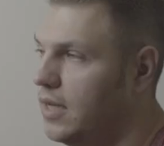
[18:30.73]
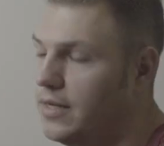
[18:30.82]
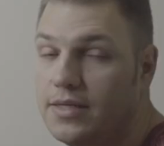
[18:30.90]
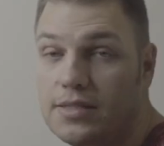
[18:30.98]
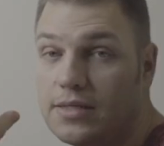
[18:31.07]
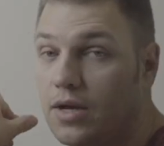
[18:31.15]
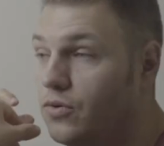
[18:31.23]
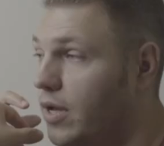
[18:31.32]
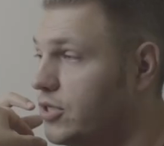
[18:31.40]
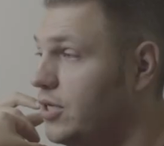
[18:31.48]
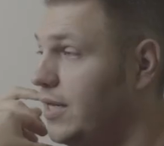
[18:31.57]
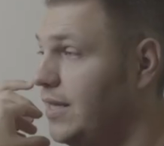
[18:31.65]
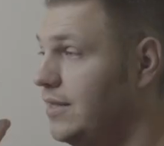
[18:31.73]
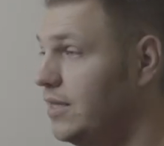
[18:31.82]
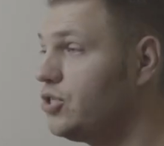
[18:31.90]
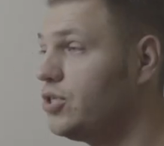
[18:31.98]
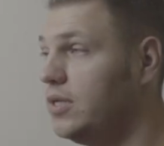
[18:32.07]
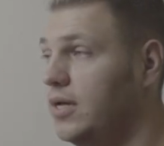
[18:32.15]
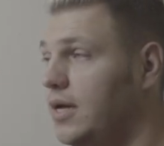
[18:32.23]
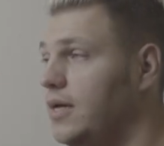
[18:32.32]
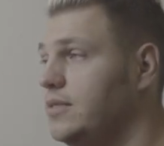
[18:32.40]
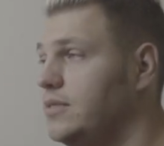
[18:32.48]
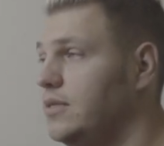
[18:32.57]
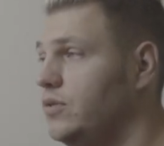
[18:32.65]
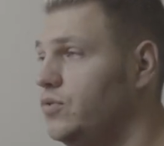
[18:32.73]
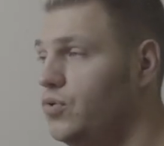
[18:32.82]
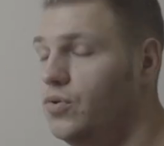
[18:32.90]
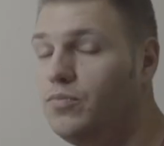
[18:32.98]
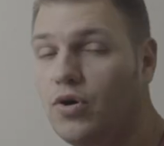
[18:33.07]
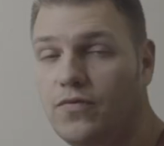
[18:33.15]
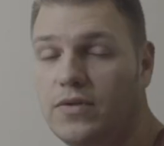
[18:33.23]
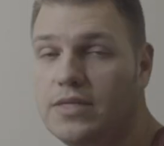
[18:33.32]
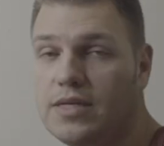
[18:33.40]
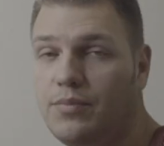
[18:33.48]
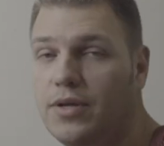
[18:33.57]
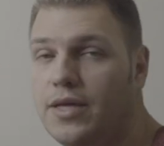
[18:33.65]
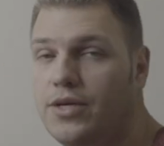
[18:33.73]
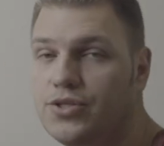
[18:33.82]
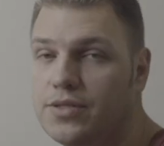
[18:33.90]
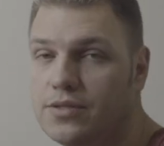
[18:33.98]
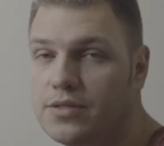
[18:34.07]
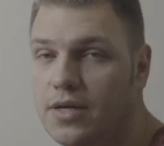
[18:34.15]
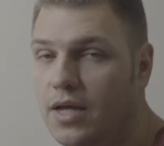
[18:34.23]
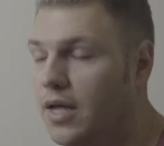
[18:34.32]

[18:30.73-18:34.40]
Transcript: and this is how you actually initialize both these applications.